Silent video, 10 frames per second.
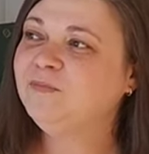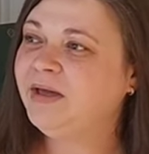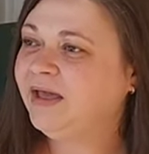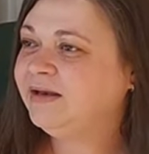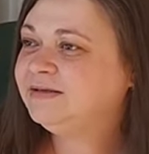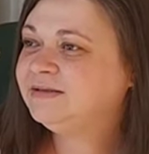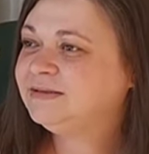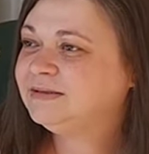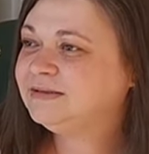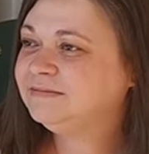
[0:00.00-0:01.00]
made
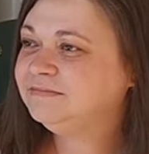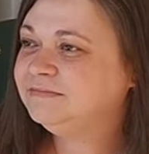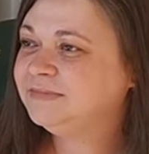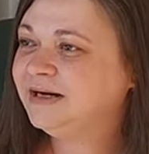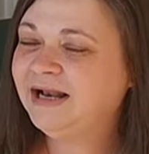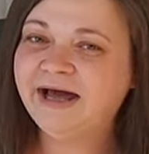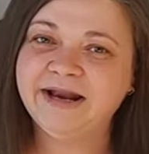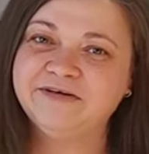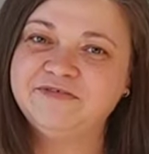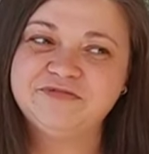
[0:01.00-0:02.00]
a
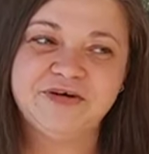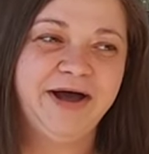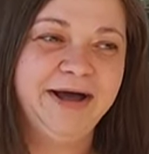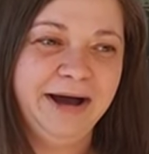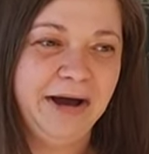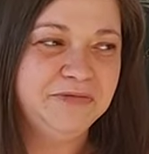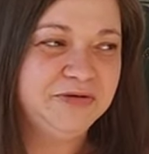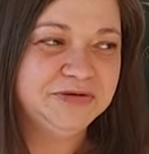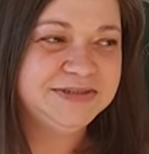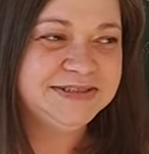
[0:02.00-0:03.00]
lot of, how
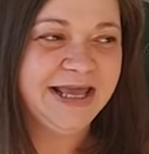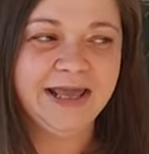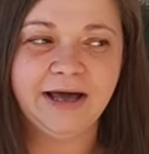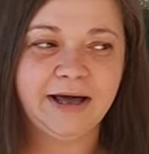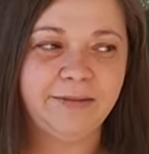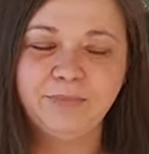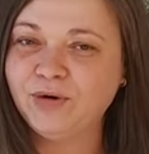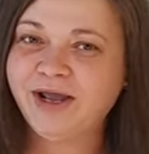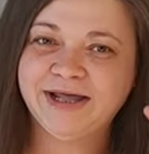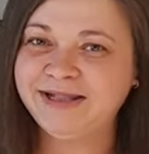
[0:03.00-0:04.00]
do you say,
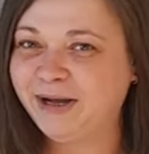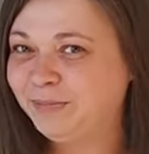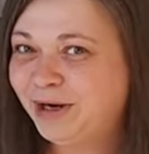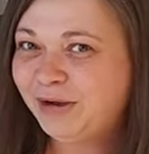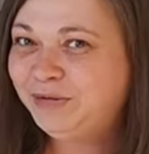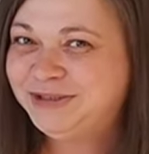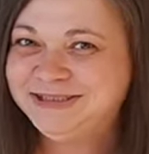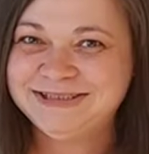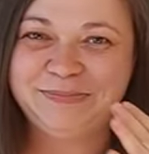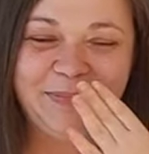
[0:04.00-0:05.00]
abracadabra
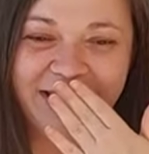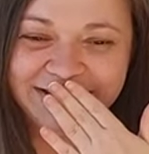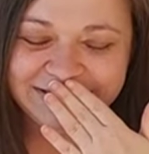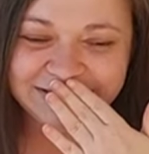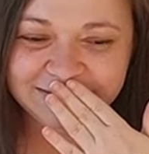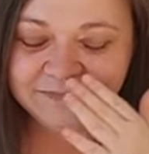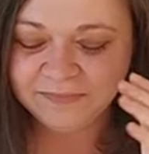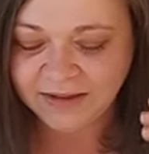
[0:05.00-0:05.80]
with this pattern.